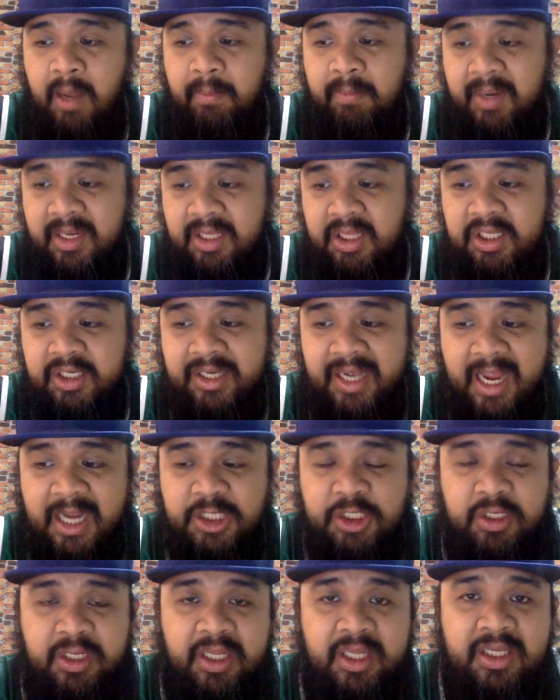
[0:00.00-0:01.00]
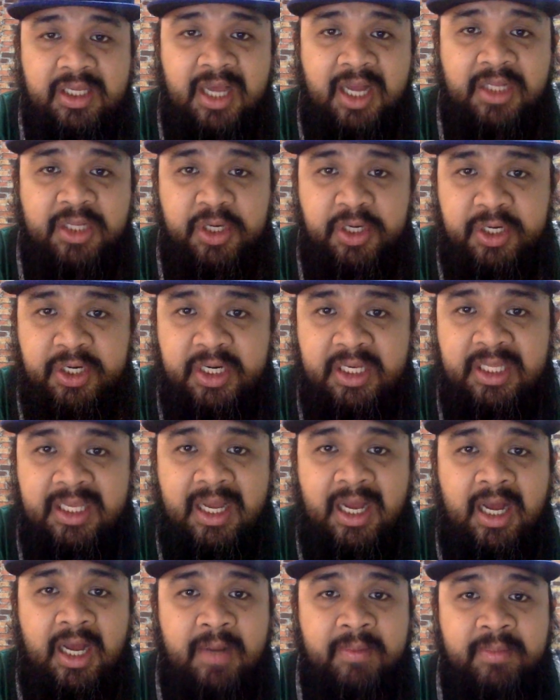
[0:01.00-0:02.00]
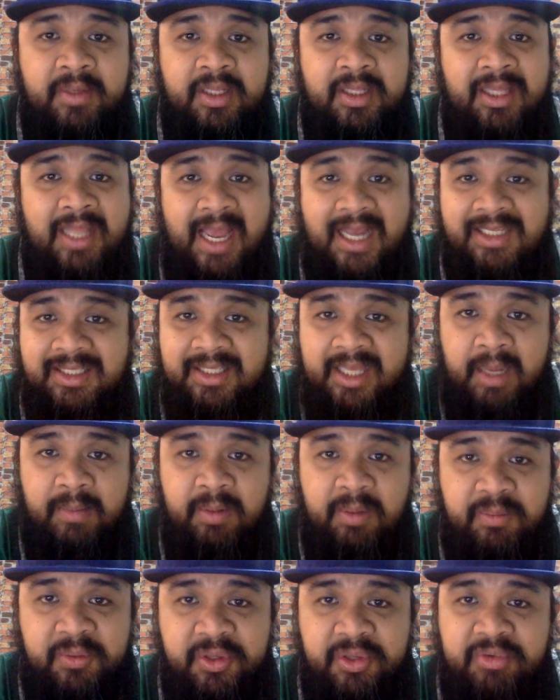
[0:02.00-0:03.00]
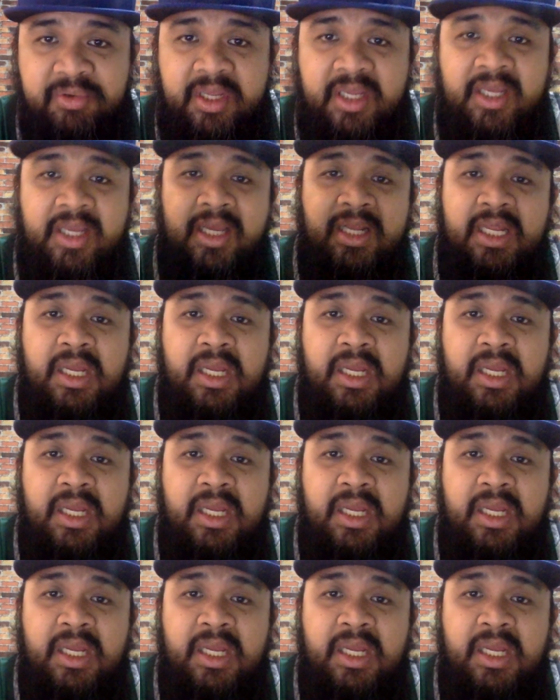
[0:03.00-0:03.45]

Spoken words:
Butler actually got hurt on last game number 3,